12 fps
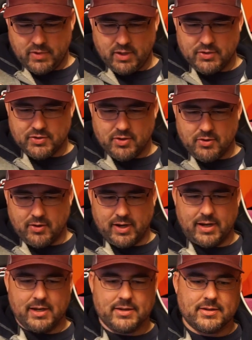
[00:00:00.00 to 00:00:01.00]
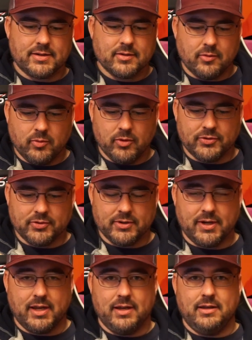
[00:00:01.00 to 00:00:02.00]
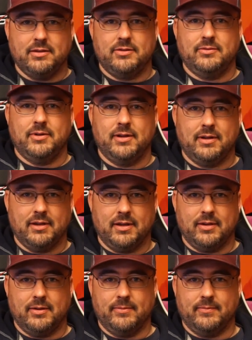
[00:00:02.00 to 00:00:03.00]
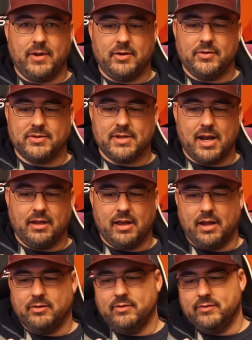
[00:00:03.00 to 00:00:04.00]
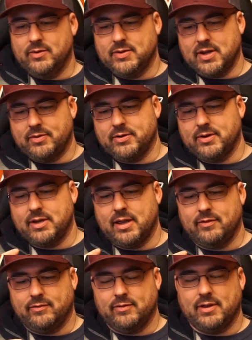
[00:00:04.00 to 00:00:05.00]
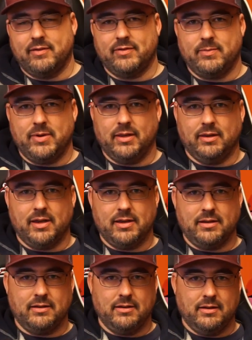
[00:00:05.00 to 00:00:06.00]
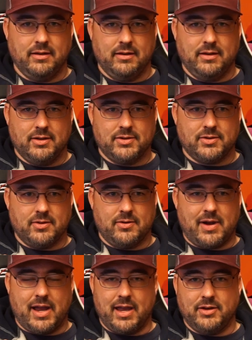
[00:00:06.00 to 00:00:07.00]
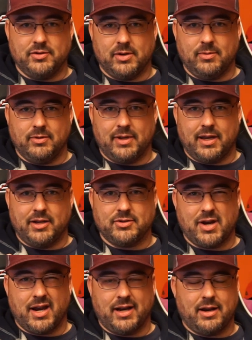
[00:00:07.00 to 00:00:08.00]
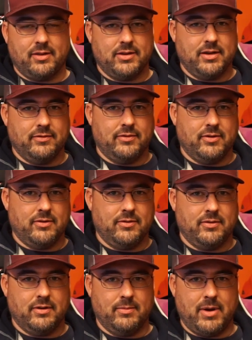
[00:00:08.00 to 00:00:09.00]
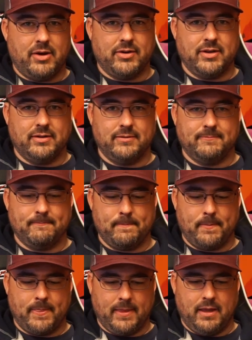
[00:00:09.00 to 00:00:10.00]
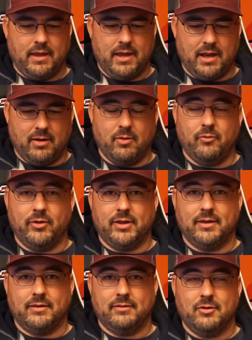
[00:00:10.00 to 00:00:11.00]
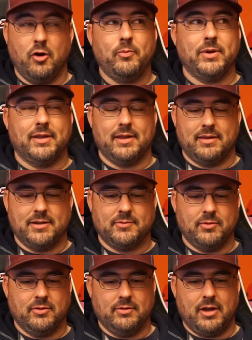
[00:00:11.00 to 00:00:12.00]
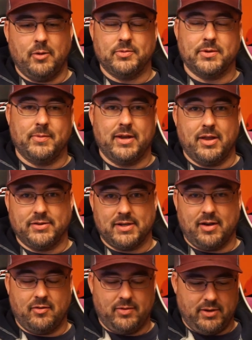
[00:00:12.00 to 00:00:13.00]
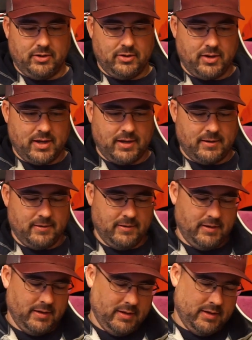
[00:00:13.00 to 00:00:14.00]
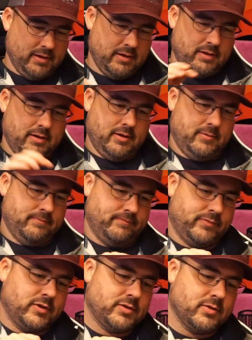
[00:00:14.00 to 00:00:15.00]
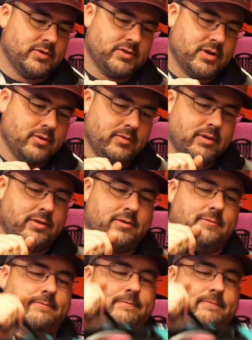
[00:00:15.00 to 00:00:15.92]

So I guess we'll sort of get into it. I know there's not a lot of reviews out there yet for the MVP Lite, so I had trouble kind of tracking down the info about it, and hoping that this will help somebody else out when they're looking. So to start with,